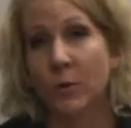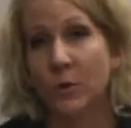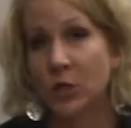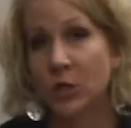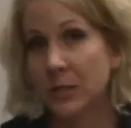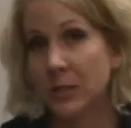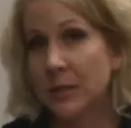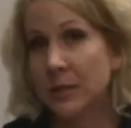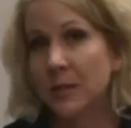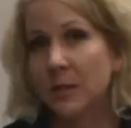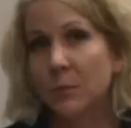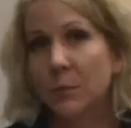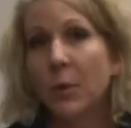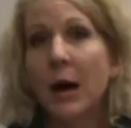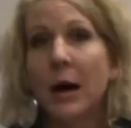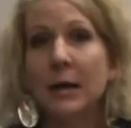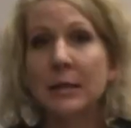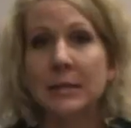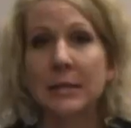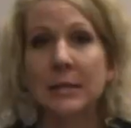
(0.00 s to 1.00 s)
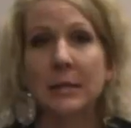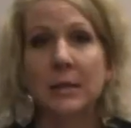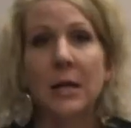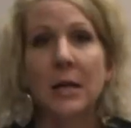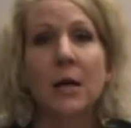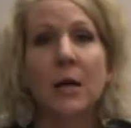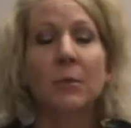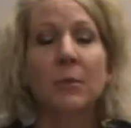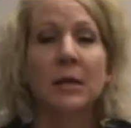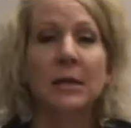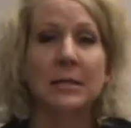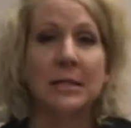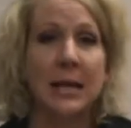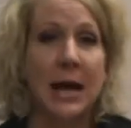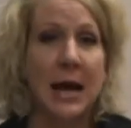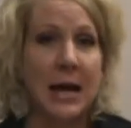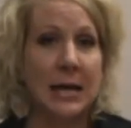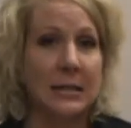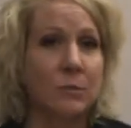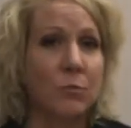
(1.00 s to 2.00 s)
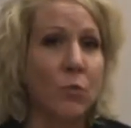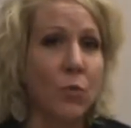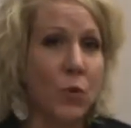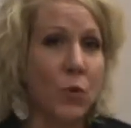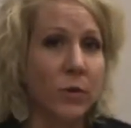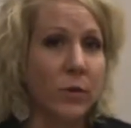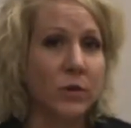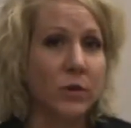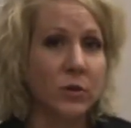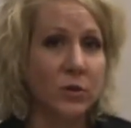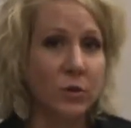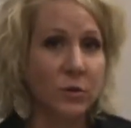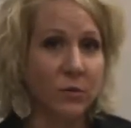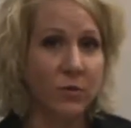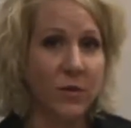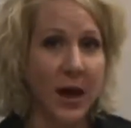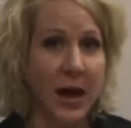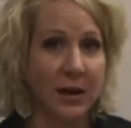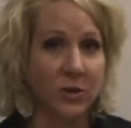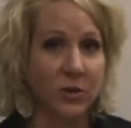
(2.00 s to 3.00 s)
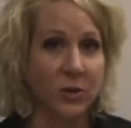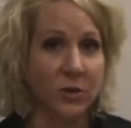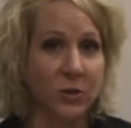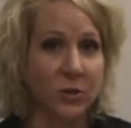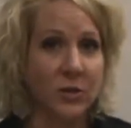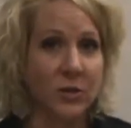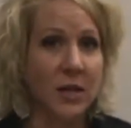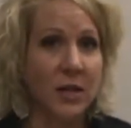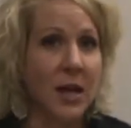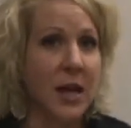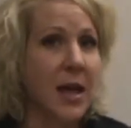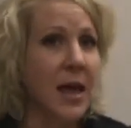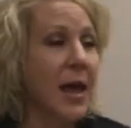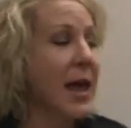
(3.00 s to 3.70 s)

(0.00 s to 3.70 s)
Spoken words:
which is composite because it has more than two factors.